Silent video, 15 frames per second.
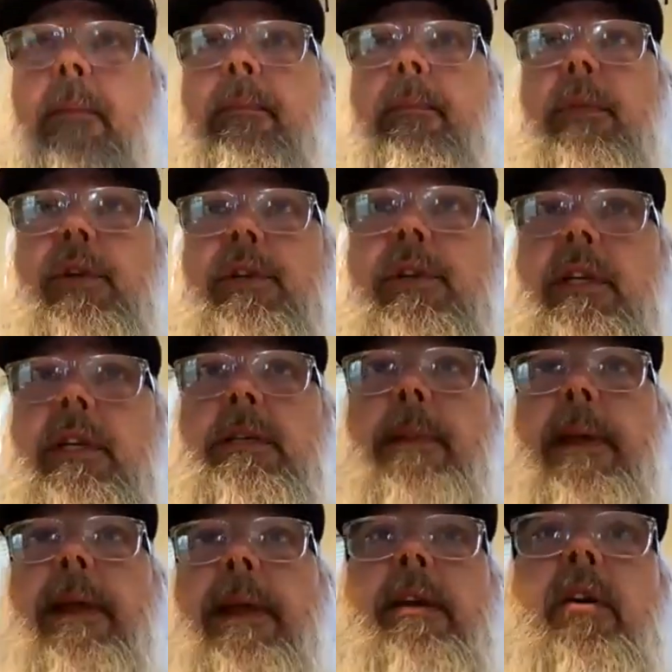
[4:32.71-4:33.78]
Just
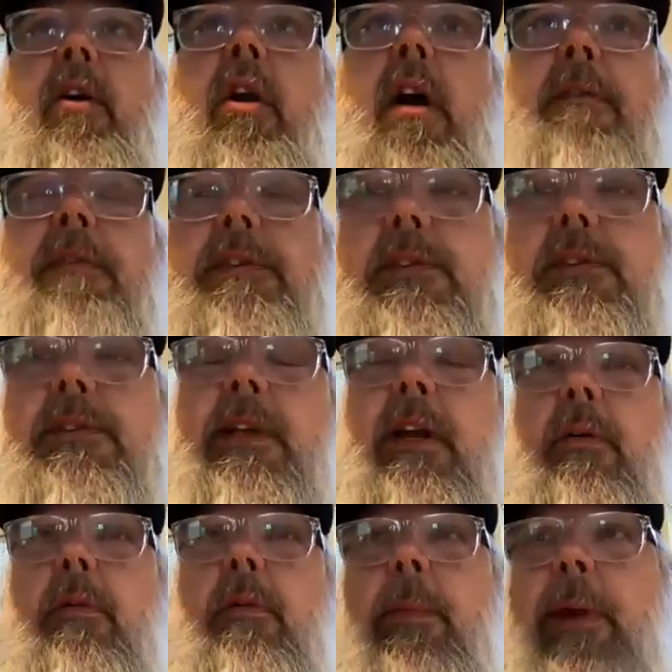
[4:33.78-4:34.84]
expanded our offices there
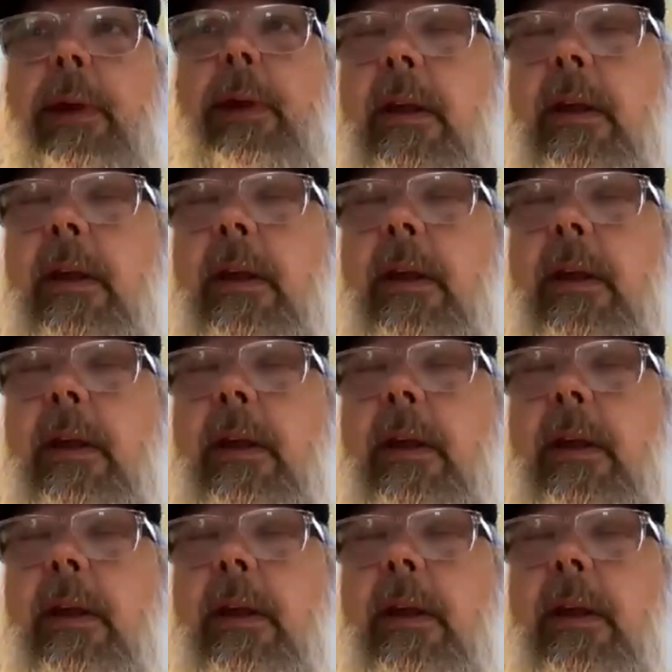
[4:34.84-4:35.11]
when we